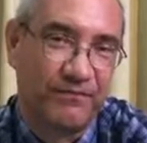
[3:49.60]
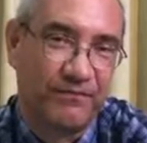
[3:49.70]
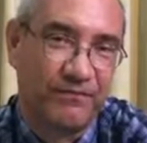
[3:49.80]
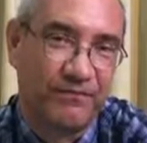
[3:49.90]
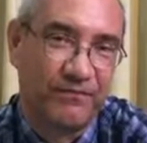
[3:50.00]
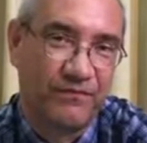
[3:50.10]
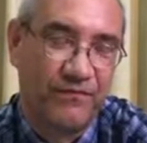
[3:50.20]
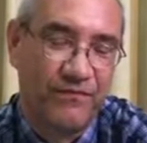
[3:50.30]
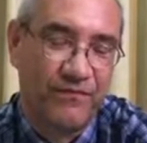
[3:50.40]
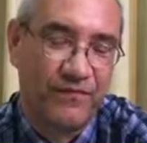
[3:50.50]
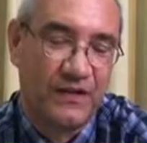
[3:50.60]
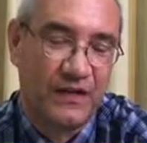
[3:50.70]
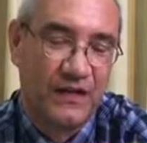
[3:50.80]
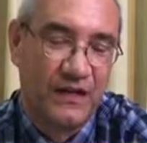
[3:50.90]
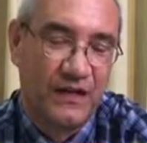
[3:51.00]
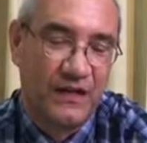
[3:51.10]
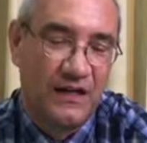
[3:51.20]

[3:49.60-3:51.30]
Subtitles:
Nobody speaks.